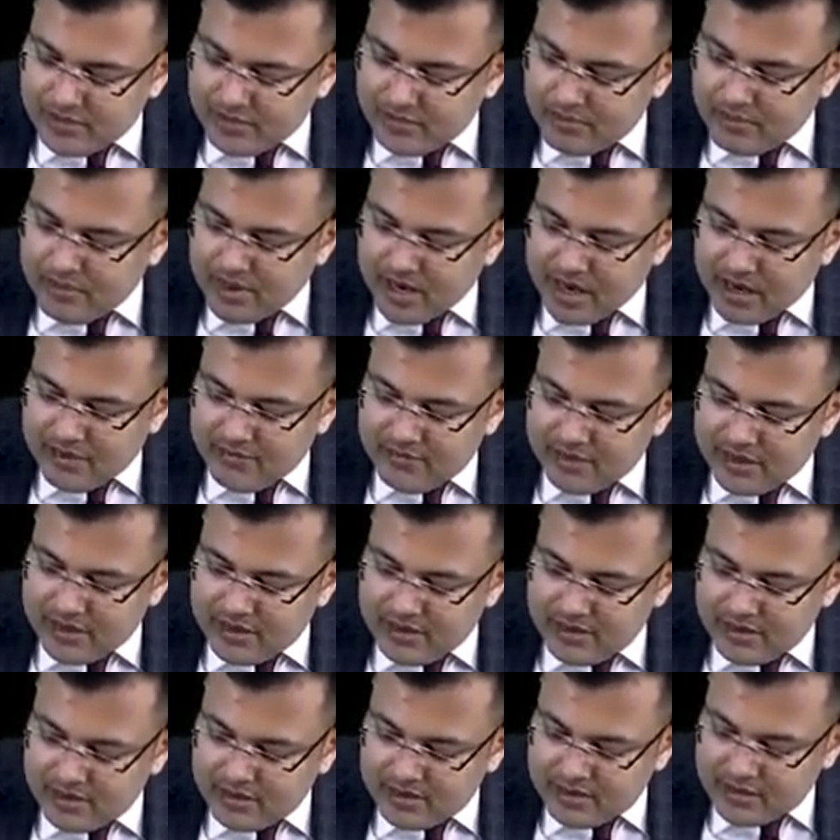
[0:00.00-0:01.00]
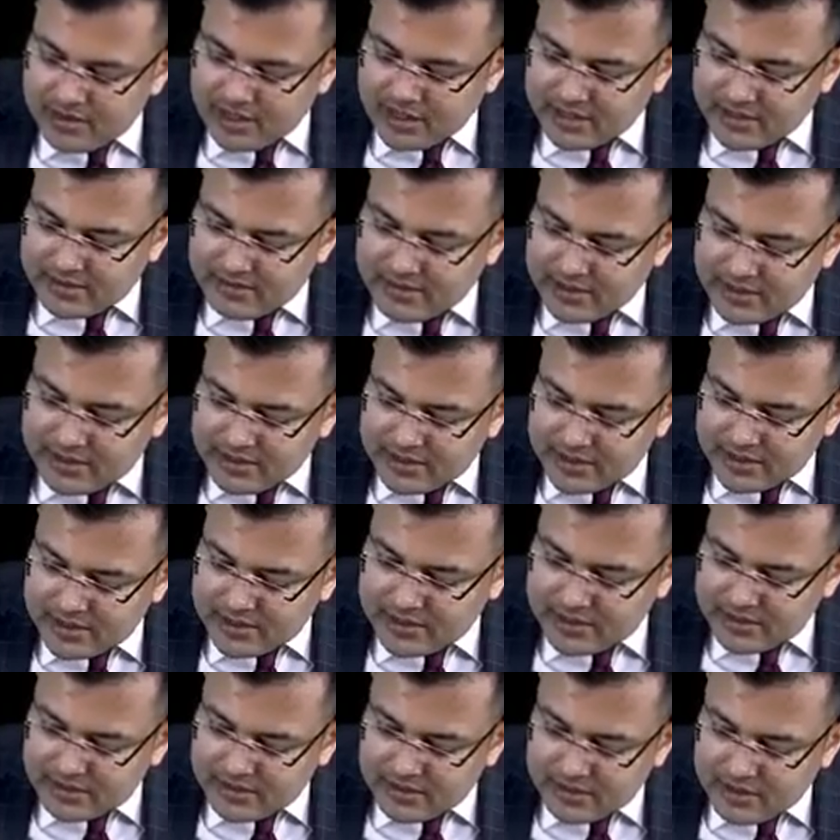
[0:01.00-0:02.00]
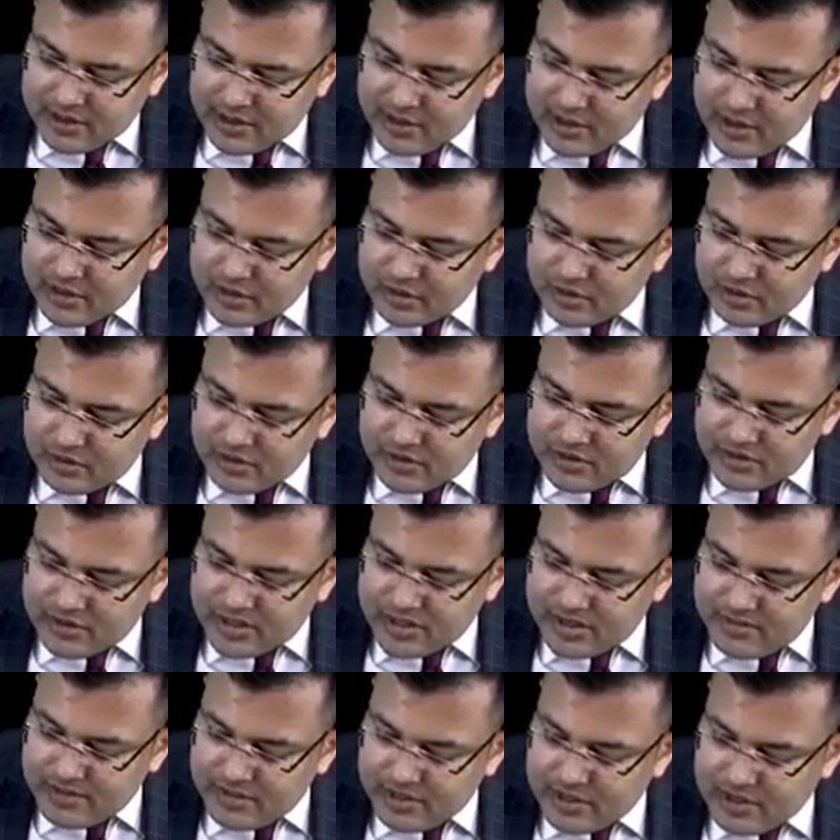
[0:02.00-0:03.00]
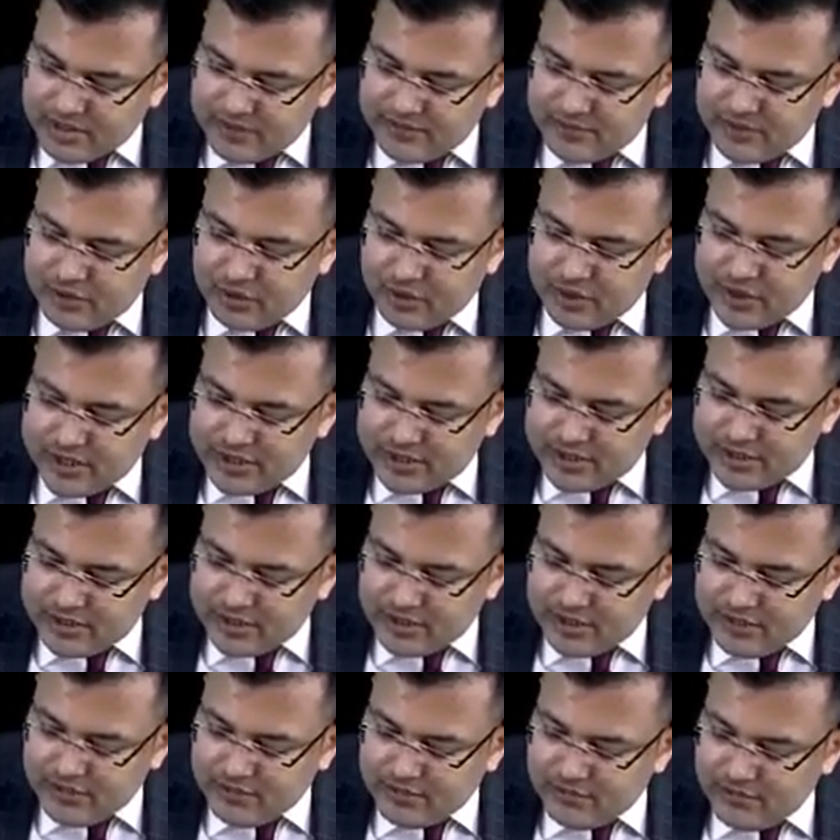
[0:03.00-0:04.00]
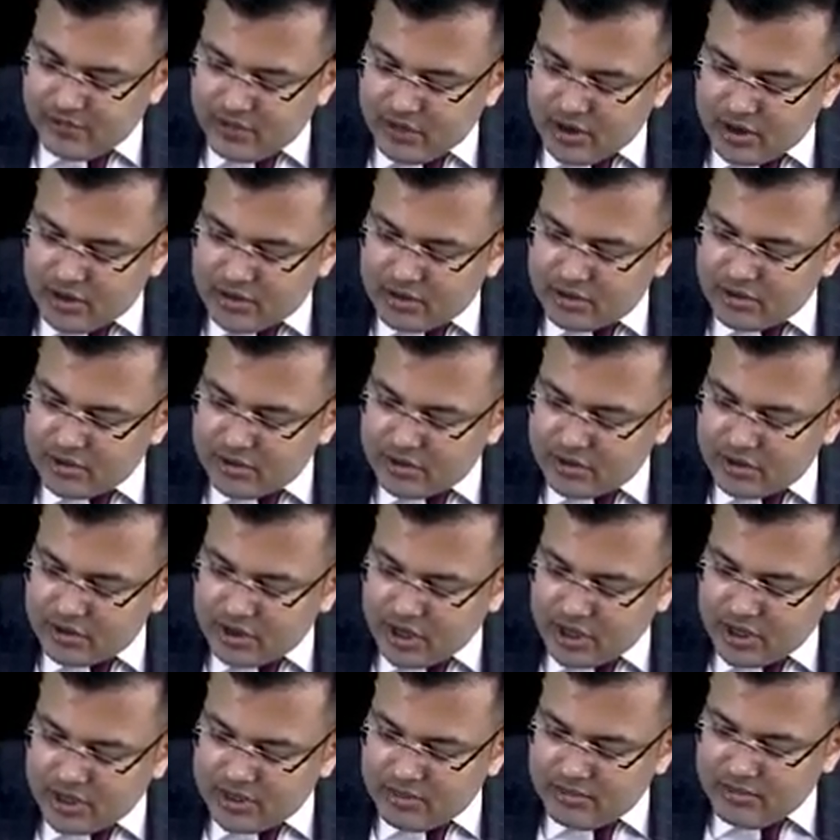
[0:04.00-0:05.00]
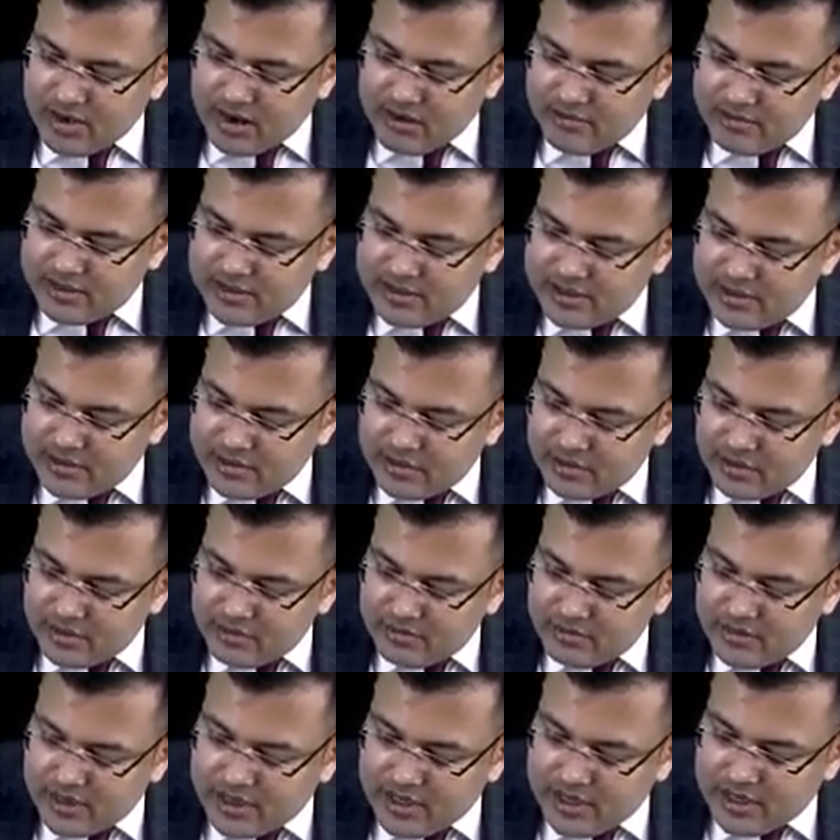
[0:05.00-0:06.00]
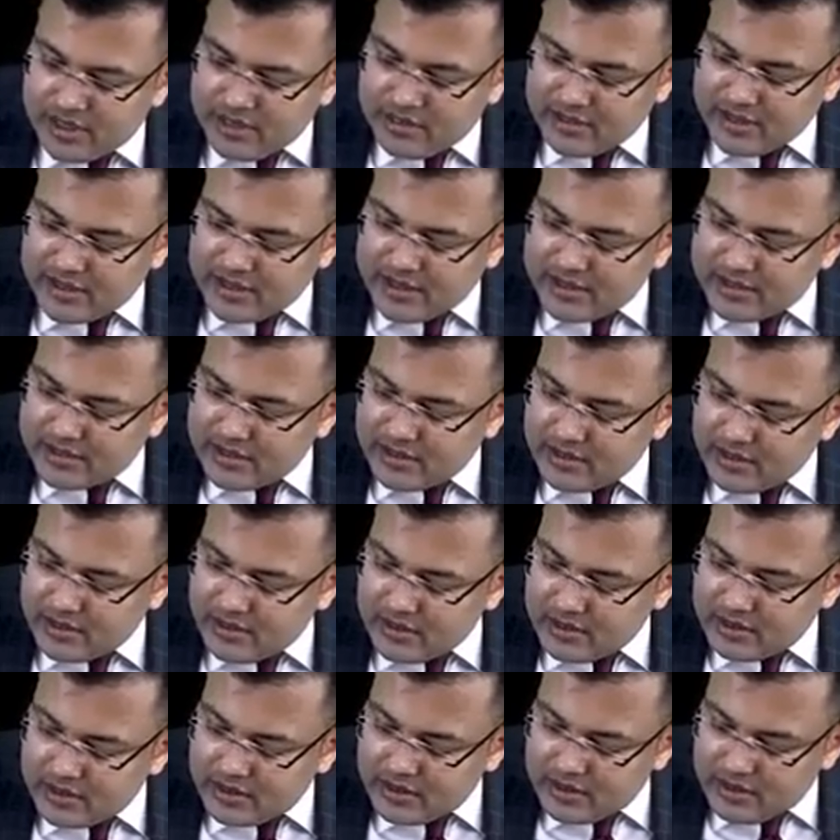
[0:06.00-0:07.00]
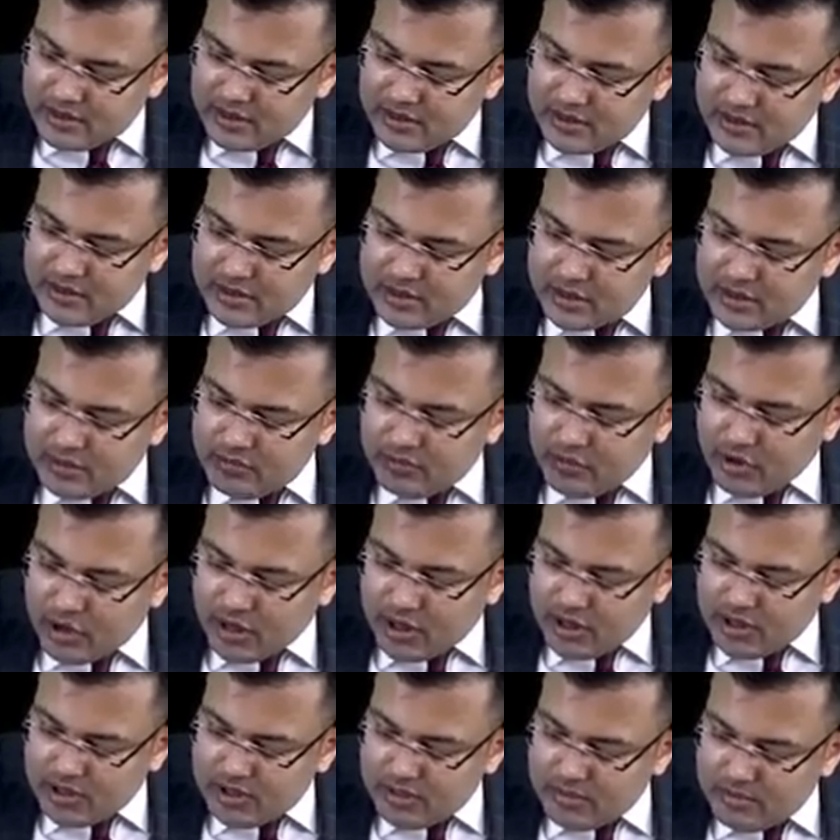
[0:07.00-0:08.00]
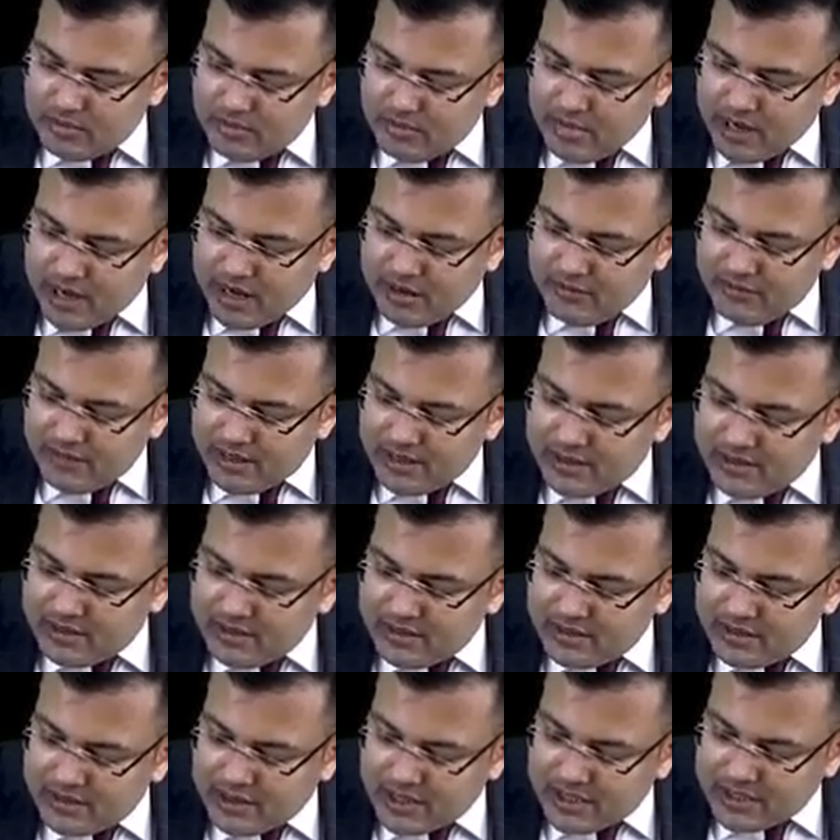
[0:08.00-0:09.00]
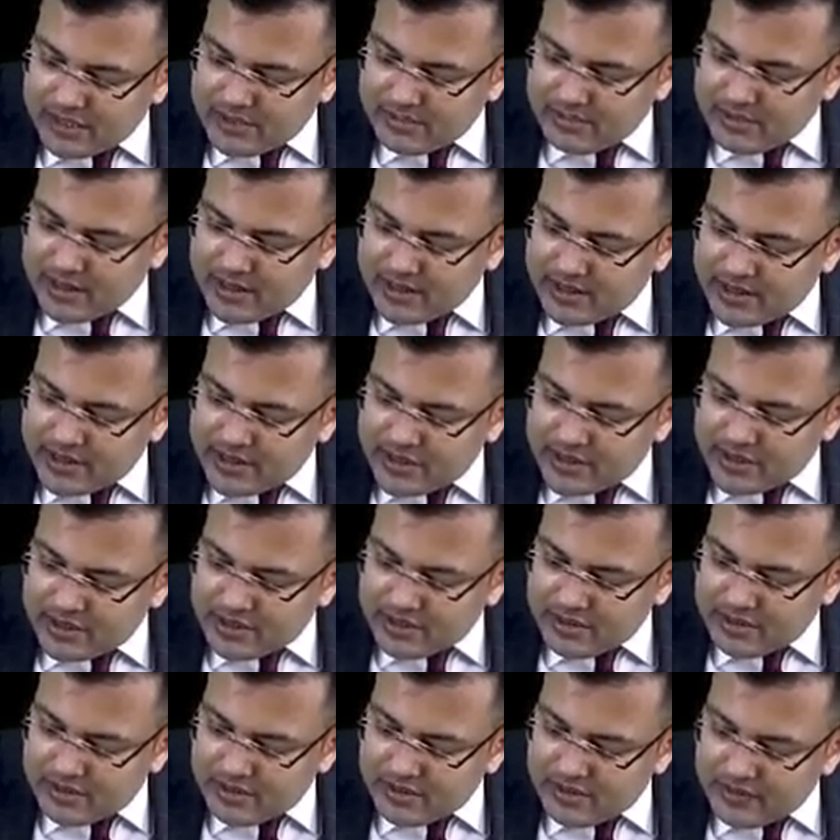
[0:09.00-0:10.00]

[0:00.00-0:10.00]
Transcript: bowel transplantation. So the treatment of choice for short bowel syndrome, that is small bowel transplantation.